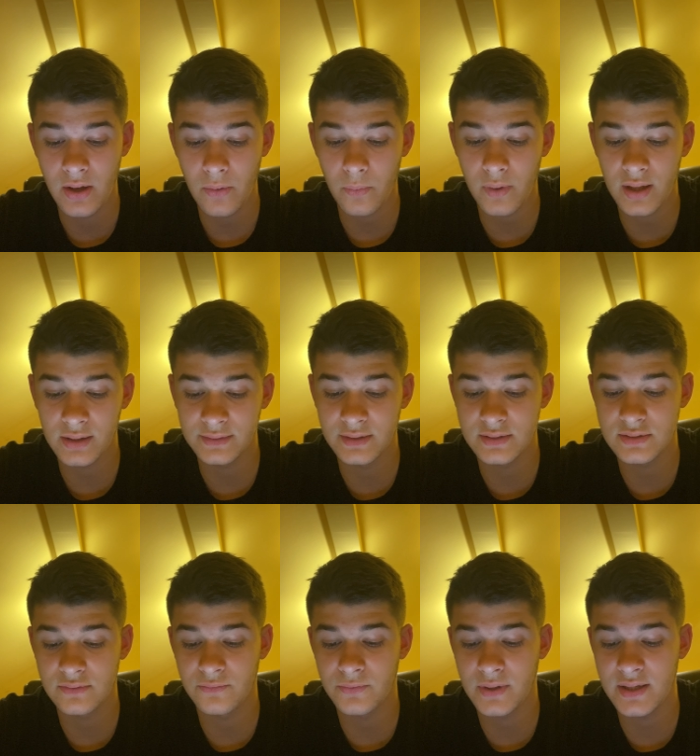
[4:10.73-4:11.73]
while the
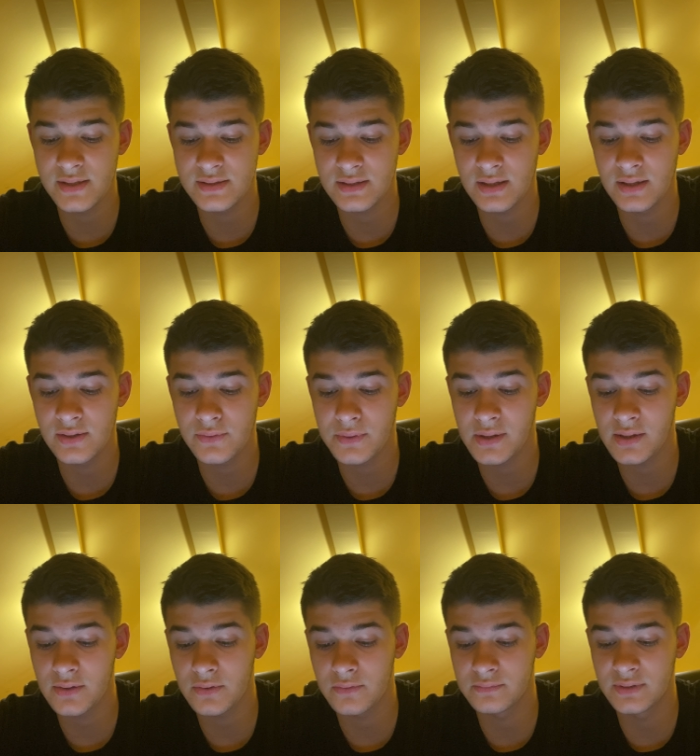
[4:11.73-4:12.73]
surface area
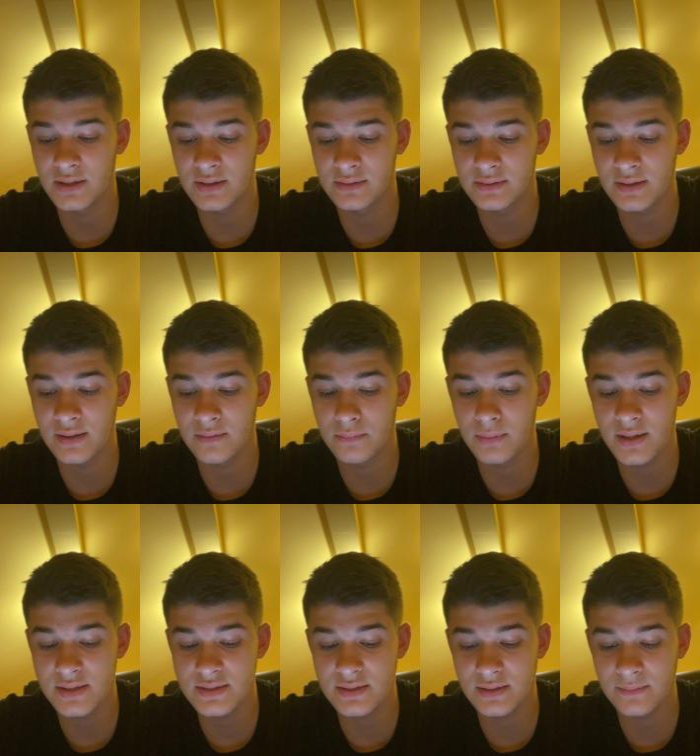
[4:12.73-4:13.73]
of the entire
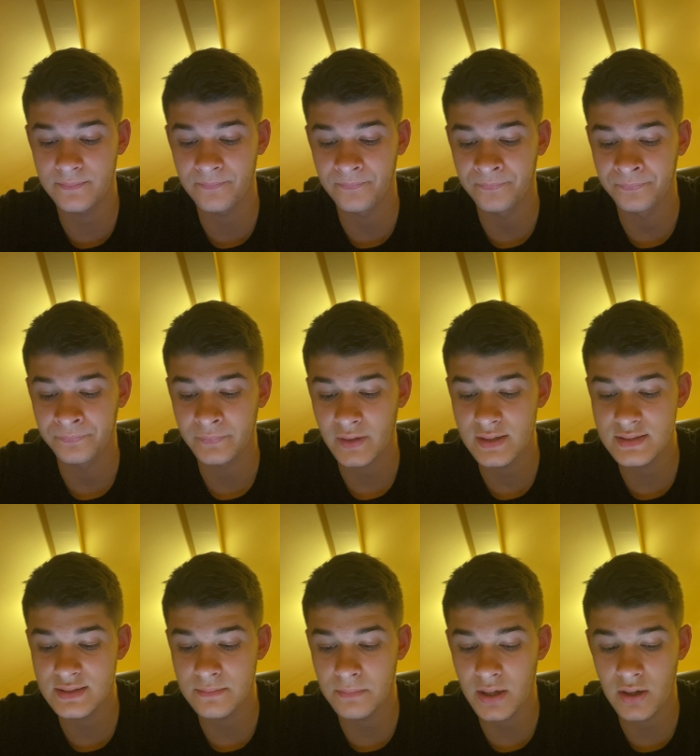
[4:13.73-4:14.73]
basin
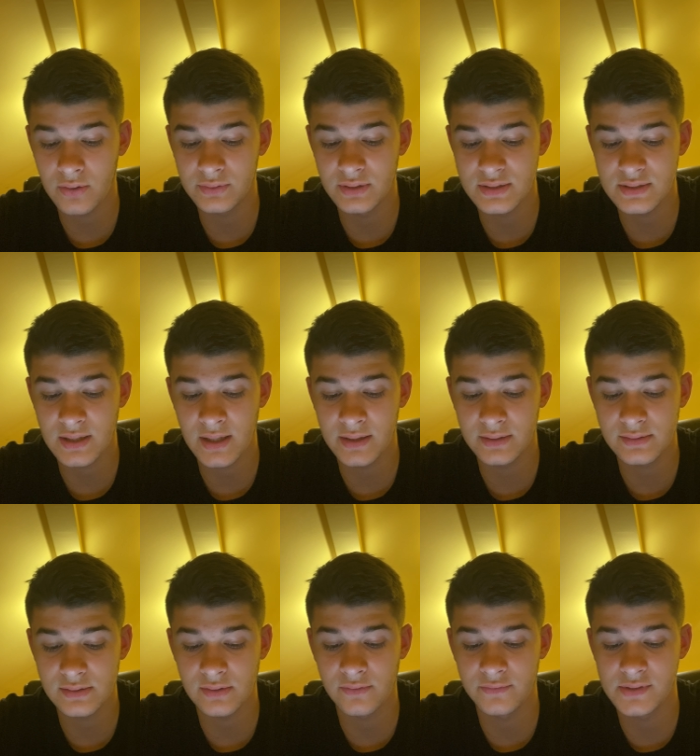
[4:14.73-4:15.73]
is about the
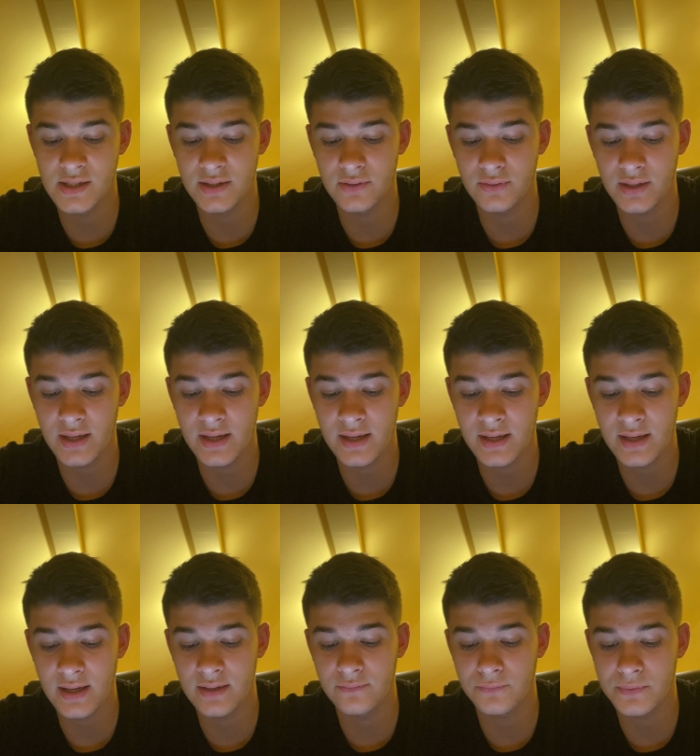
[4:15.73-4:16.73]
size of the UK
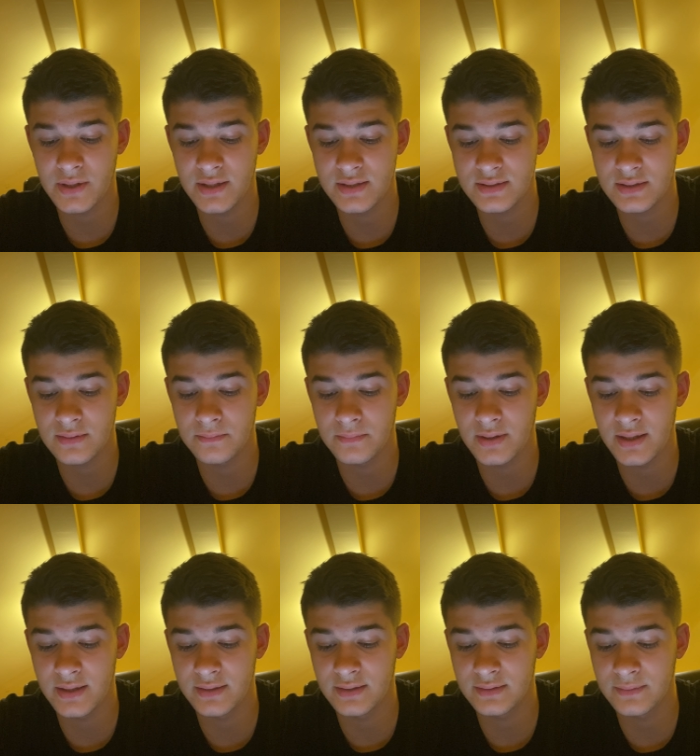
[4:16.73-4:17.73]
and France
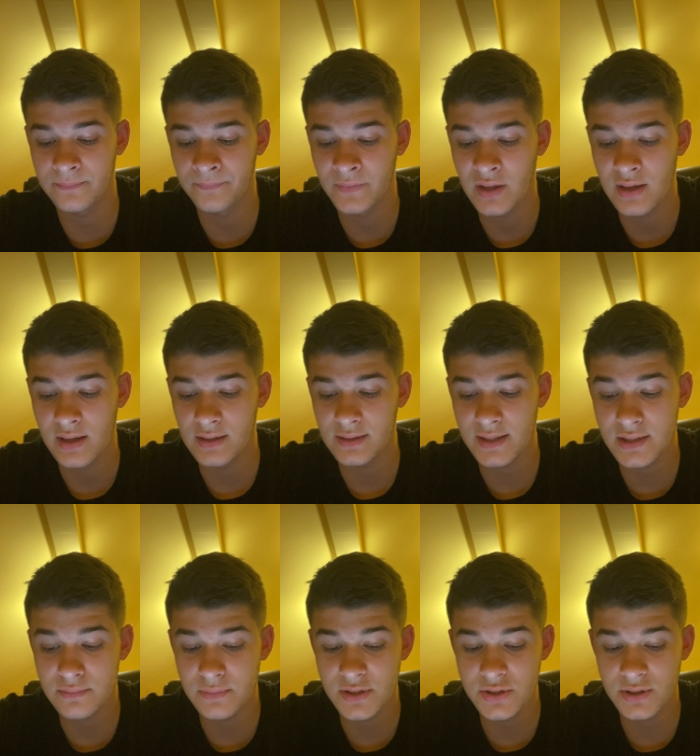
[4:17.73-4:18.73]
combined.
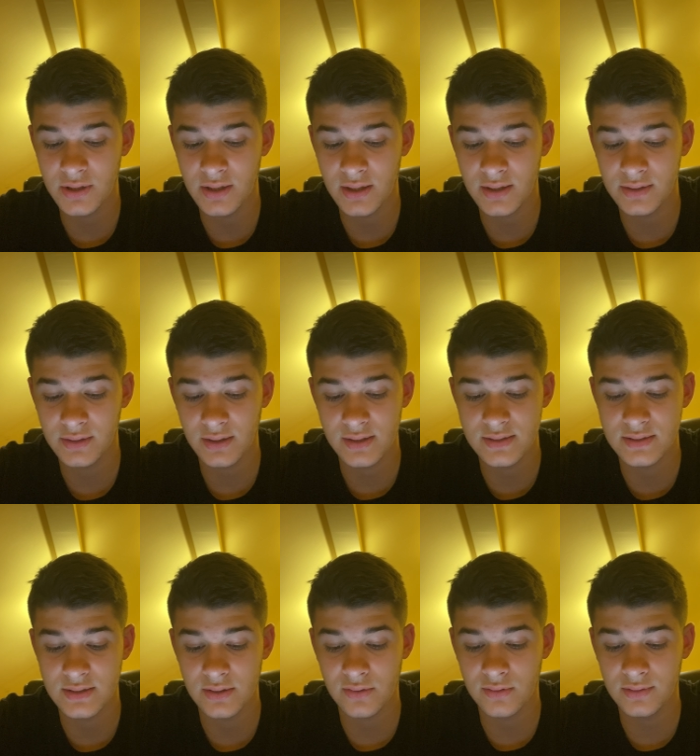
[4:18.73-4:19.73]
Lake Michigan is
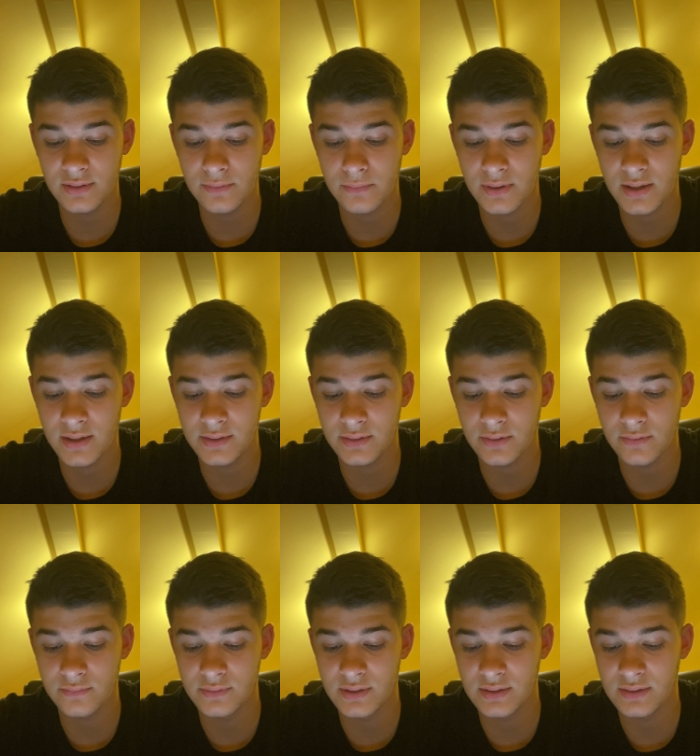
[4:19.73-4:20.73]
the only one
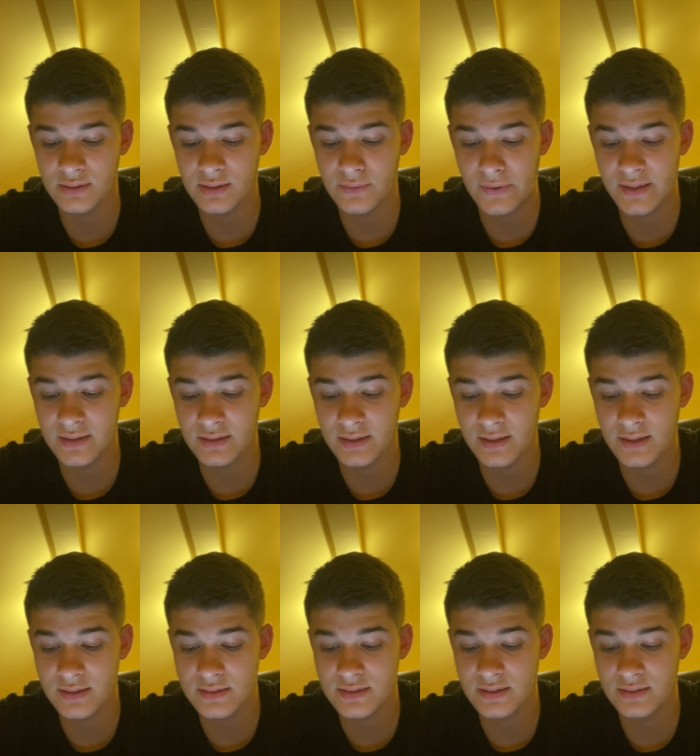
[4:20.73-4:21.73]
of the Great
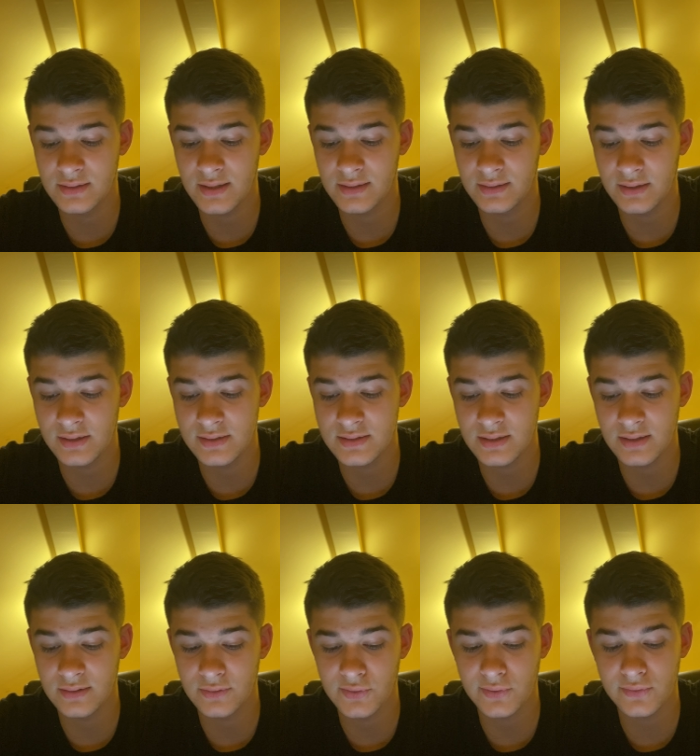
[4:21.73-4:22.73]
Lakes that is
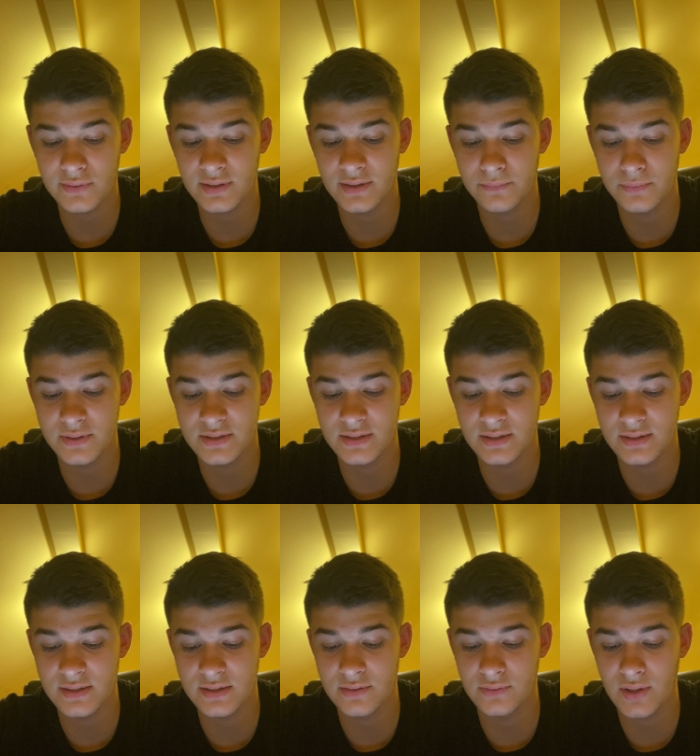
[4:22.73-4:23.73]
entirely within
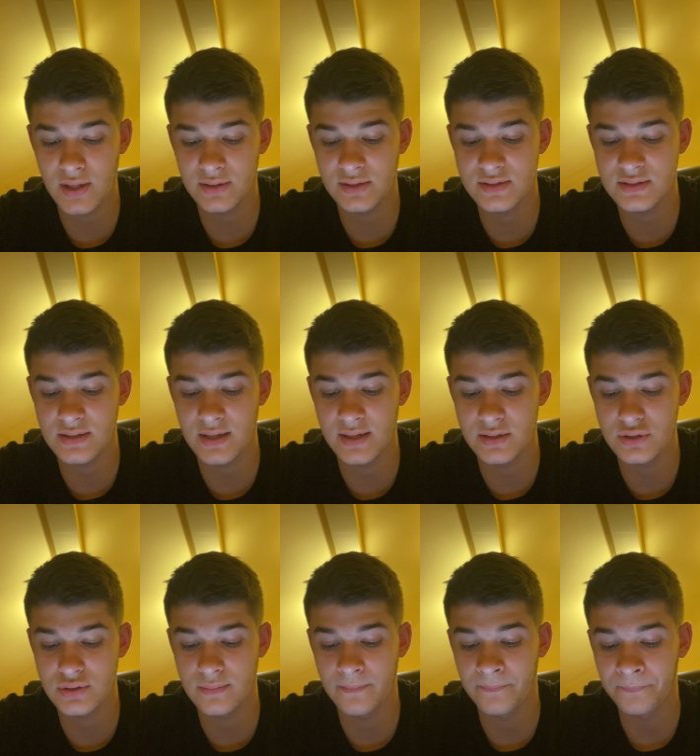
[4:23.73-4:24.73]
the United
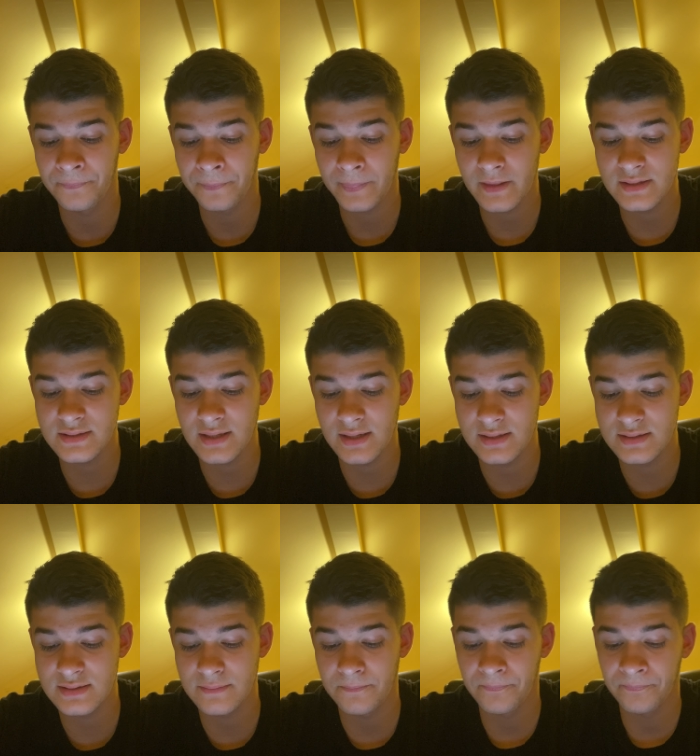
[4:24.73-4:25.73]
States.